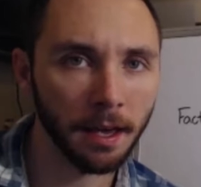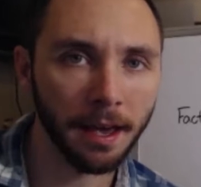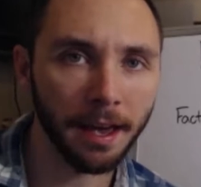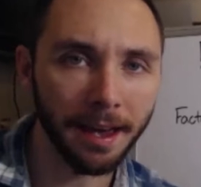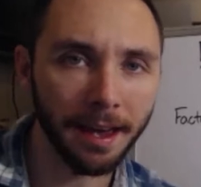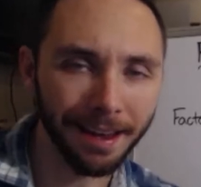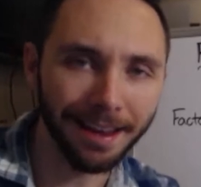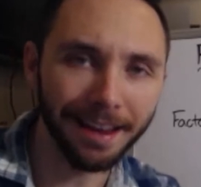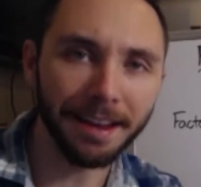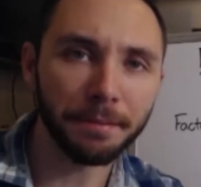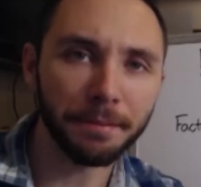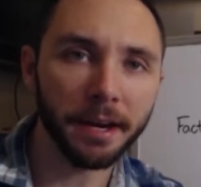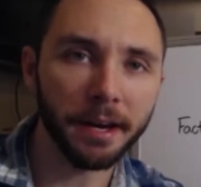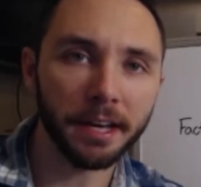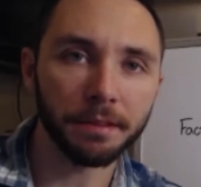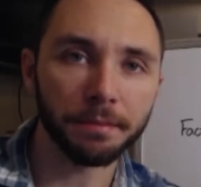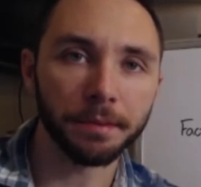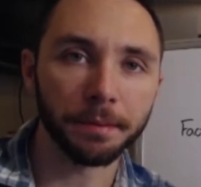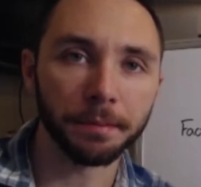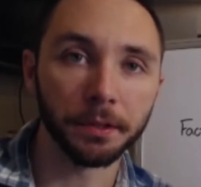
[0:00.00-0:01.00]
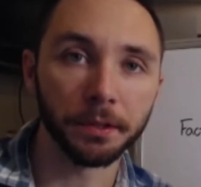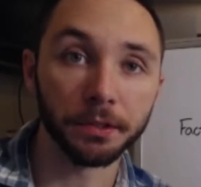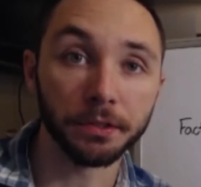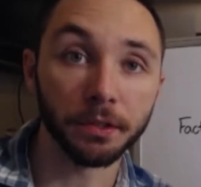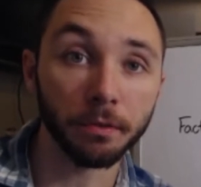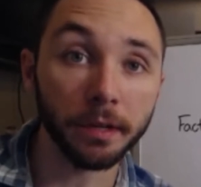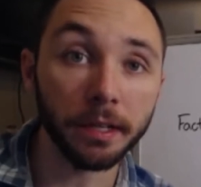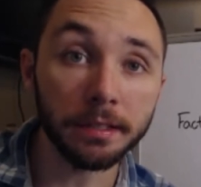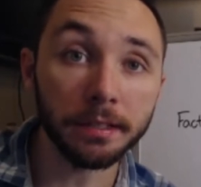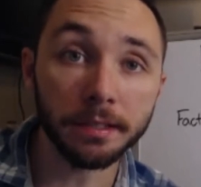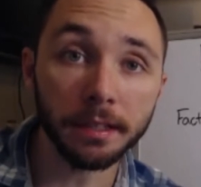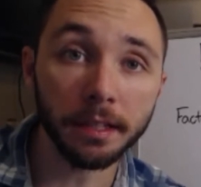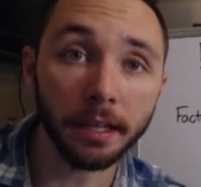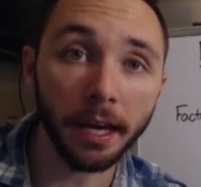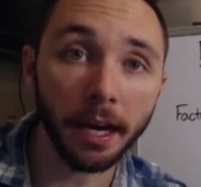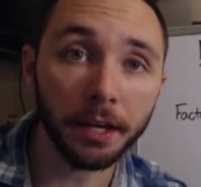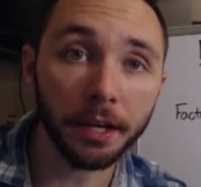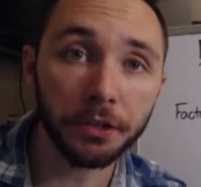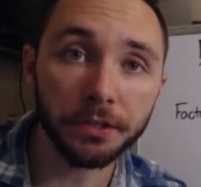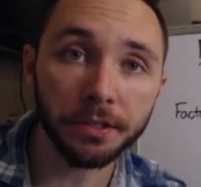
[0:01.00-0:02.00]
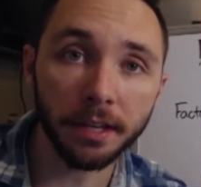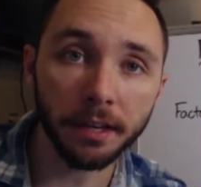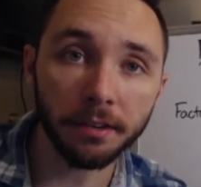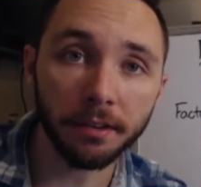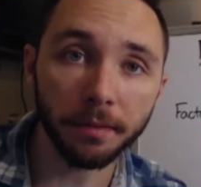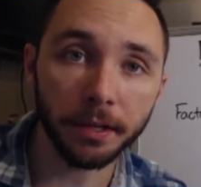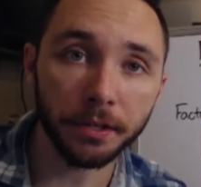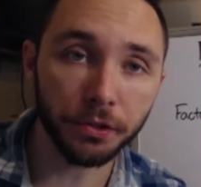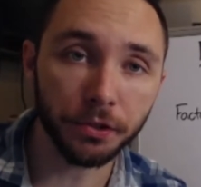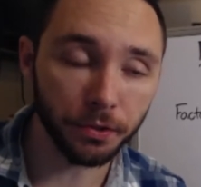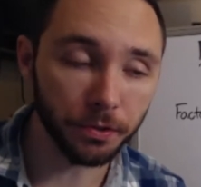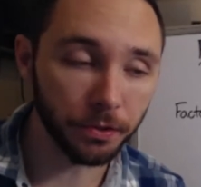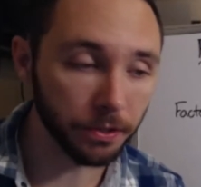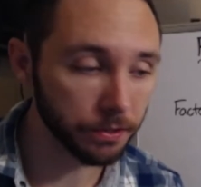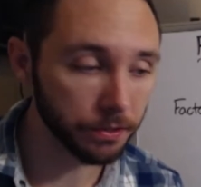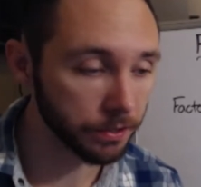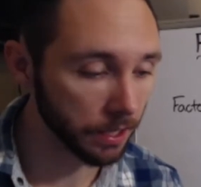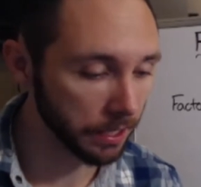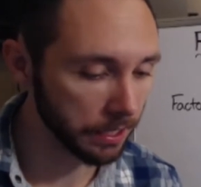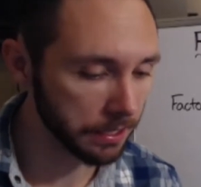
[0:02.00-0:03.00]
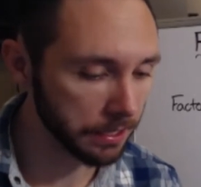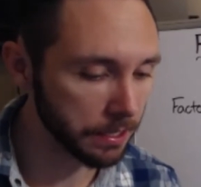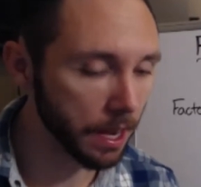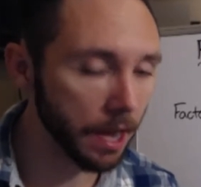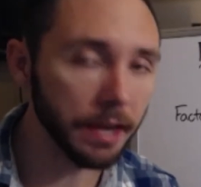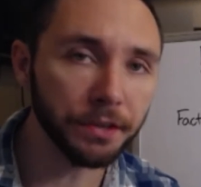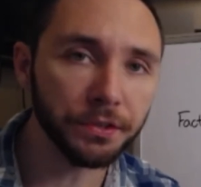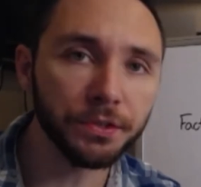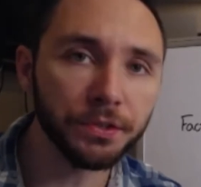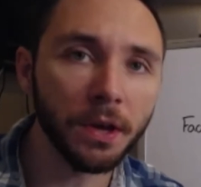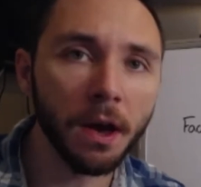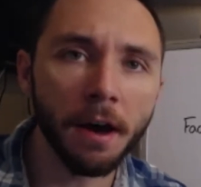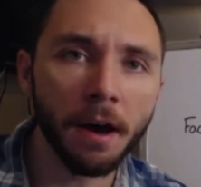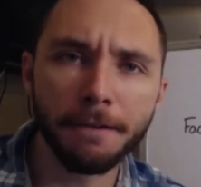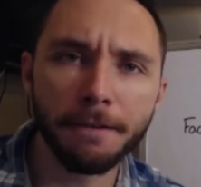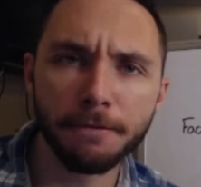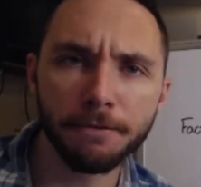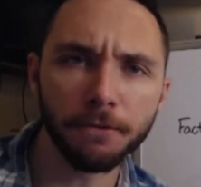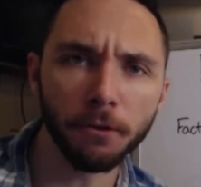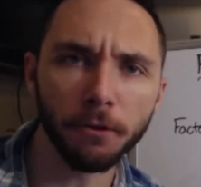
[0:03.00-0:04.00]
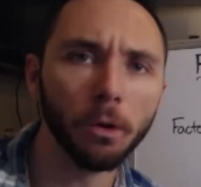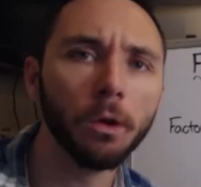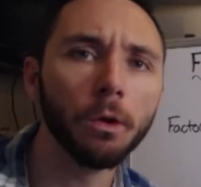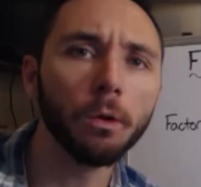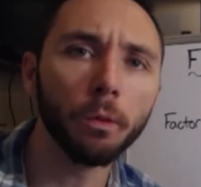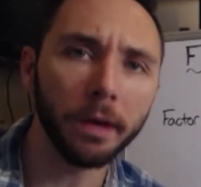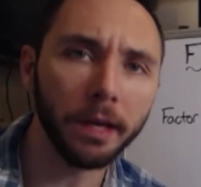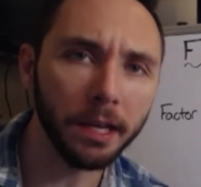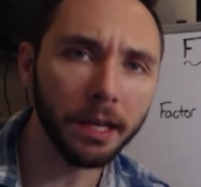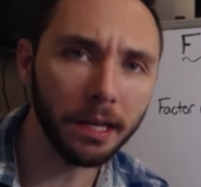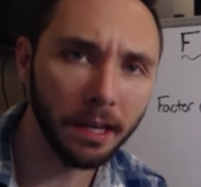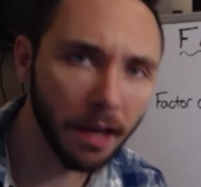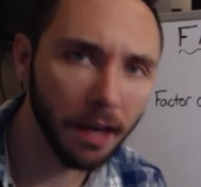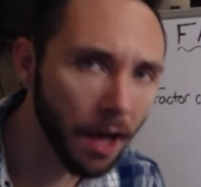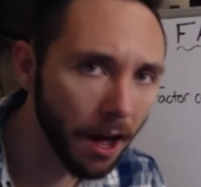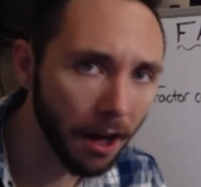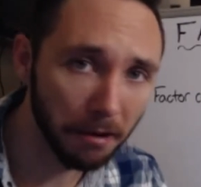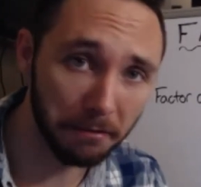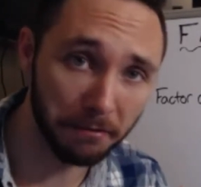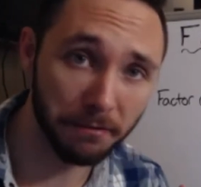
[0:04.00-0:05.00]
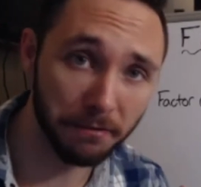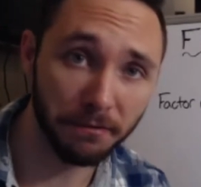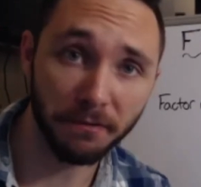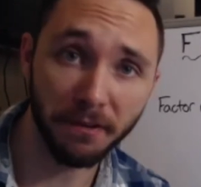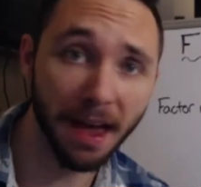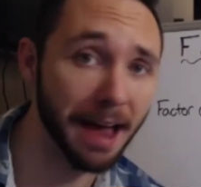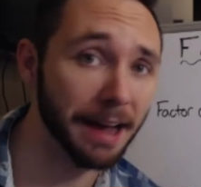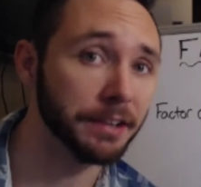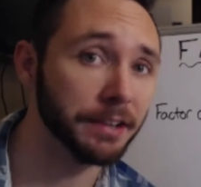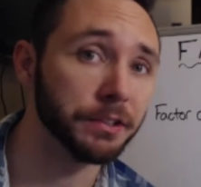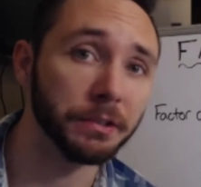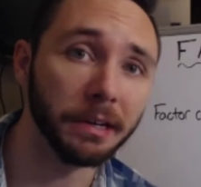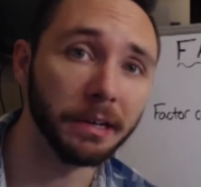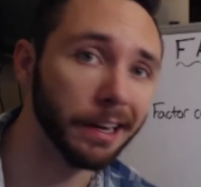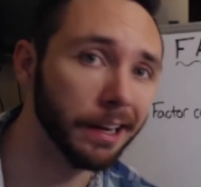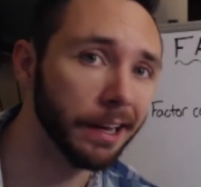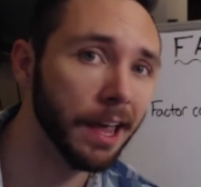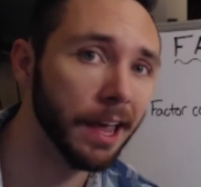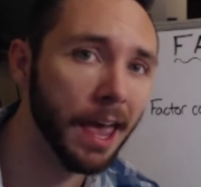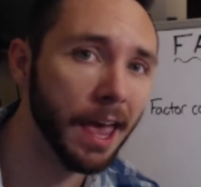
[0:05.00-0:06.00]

Hey, hey, math people. So recently I just gave my juniors a nice full week of factoring.